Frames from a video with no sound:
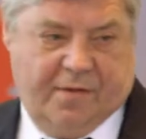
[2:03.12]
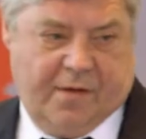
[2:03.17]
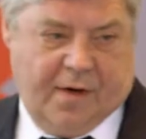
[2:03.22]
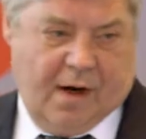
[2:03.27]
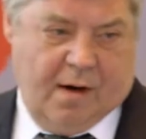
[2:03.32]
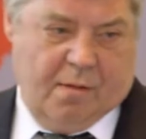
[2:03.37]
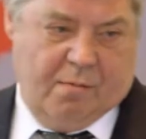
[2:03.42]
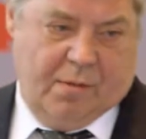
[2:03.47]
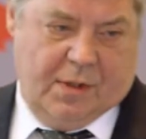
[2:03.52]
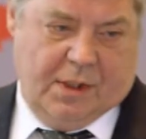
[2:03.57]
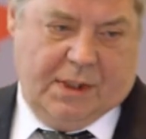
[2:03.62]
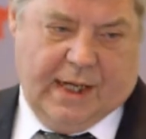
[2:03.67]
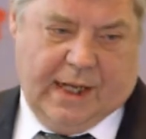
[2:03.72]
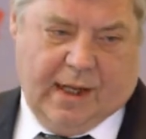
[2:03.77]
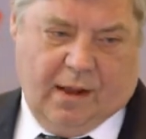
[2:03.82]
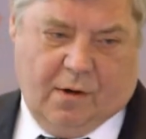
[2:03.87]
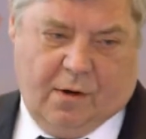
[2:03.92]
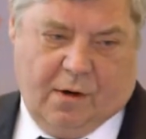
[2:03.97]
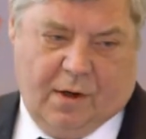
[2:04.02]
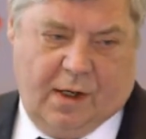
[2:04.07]
from an
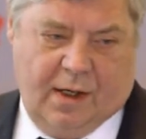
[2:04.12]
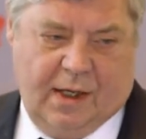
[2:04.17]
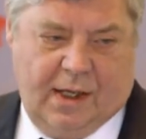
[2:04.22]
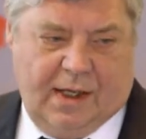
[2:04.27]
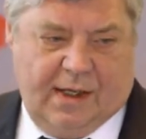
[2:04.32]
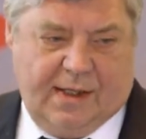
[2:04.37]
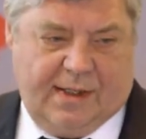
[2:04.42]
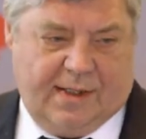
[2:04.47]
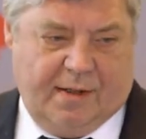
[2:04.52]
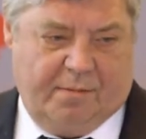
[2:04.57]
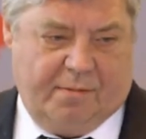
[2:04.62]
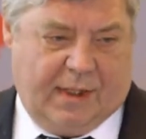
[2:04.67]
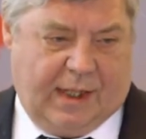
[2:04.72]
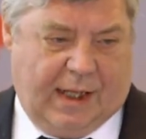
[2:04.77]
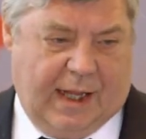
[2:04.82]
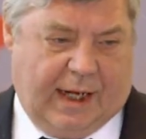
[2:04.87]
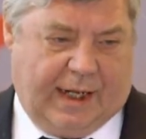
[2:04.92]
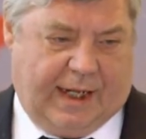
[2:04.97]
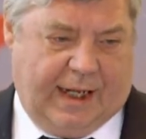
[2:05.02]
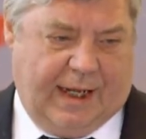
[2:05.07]
alloy, something
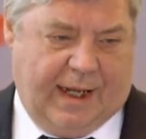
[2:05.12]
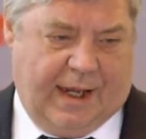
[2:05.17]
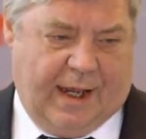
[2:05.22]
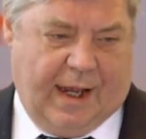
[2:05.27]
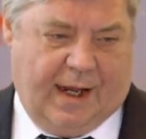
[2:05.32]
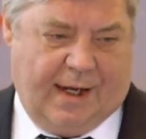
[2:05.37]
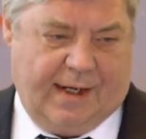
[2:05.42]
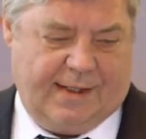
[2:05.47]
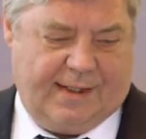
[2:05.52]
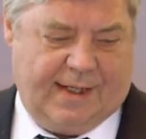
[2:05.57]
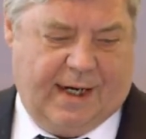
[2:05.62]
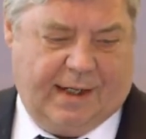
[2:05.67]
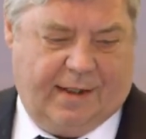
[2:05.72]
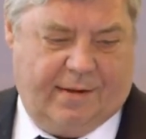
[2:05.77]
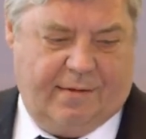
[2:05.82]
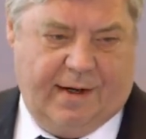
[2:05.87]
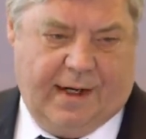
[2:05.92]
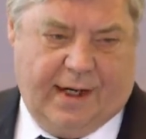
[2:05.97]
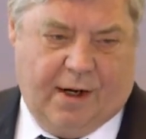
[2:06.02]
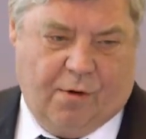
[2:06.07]
like AISI
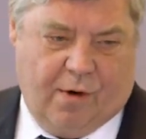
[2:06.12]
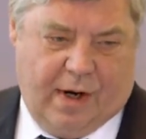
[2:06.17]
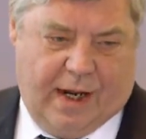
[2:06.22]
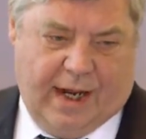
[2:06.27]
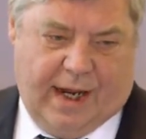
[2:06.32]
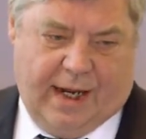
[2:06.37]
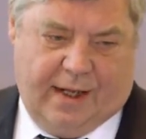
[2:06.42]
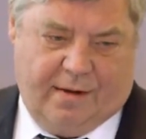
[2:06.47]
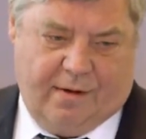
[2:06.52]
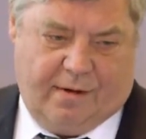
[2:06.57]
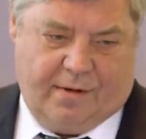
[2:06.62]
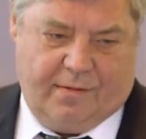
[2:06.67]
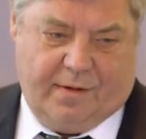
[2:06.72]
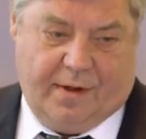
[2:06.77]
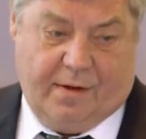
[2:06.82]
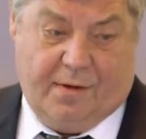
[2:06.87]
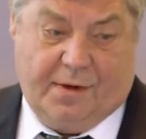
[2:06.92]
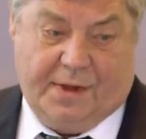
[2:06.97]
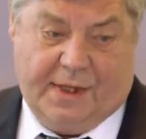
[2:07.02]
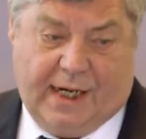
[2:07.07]
308 or
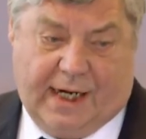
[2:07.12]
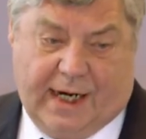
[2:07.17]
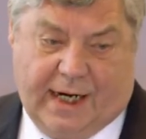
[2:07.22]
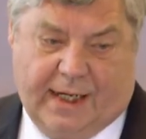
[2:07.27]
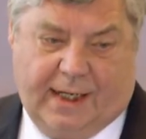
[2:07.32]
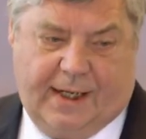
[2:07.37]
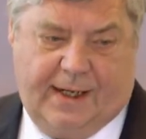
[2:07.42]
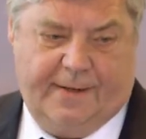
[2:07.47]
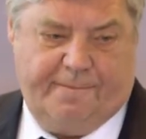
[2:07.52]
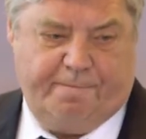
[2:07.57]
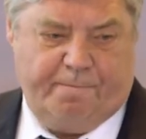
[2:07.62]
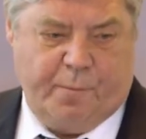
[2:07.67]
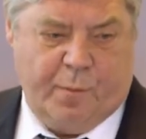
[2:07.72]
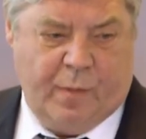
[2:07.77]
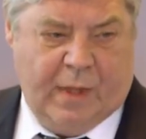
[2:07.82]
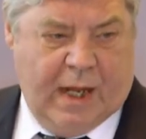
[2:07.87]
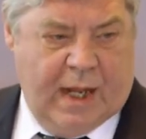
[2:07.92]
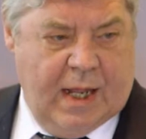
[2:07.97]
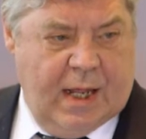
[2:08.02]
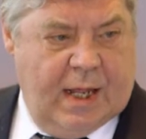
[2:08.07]
309. Yeah?
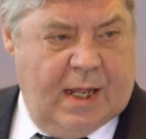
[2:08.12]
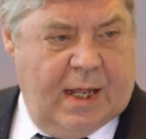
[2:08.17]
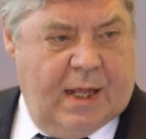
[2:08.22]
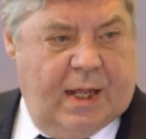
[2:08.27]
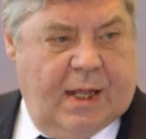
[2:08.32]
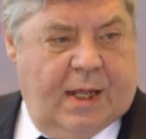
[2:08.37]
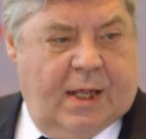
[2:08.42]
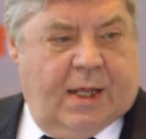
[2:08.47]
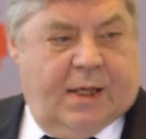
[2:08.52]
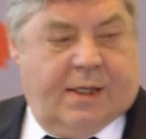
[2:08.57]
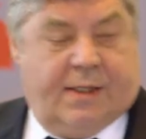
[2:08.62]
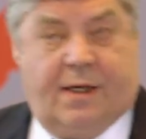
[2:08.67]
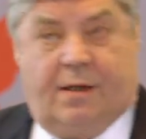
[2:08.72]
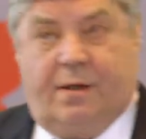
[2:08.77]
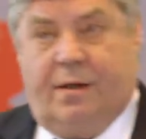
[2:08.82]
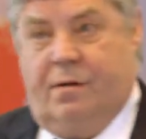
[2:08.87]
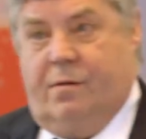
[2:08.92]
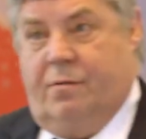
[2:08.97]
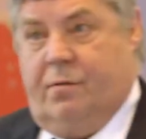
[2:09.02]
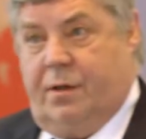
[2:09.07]

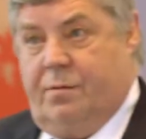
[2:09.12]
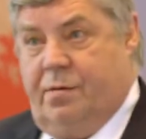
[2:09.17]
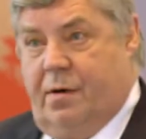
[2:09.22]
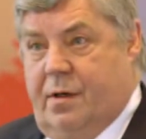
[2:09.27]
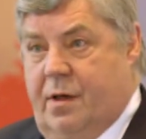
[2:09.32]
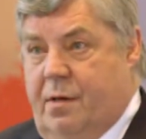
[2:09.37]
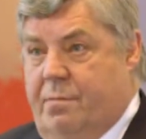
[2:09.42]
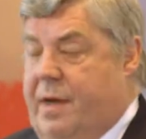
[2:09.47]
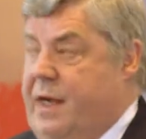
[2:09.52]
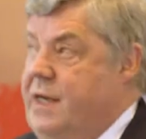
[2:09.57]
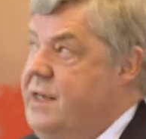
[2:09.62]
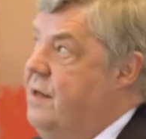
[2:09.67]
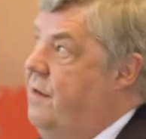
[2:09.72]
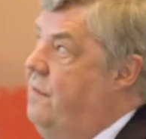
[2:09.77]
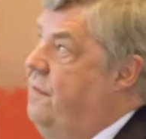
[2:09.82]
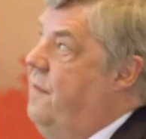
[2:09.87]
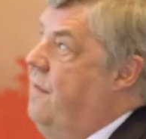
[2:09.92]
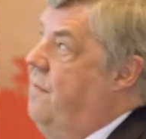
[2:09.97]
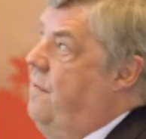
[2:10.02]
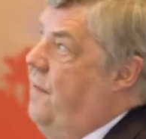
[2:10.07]
So what were the major
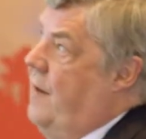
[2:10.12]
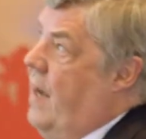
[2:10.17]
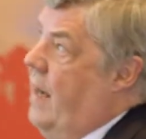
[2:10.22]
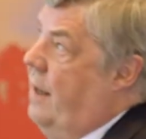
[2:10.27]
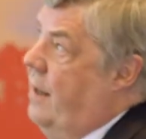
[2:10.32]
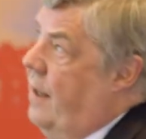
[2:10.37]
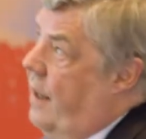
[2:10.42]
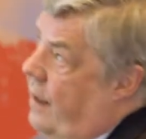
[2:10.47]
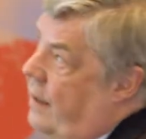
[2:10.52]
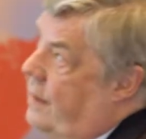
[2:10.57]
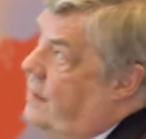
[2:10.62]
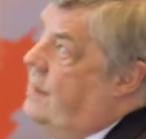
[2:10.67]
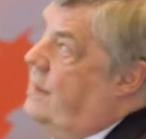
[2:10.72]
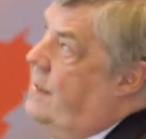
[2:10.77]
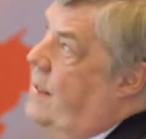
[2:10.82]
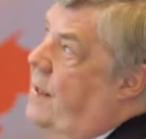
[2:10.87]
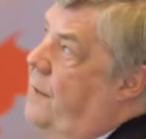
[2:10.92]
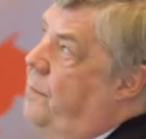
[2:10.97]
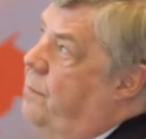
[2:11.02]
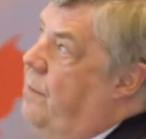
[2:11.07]

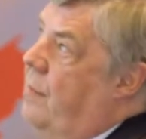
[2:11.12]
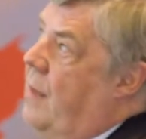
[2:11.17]
findings? Yeah?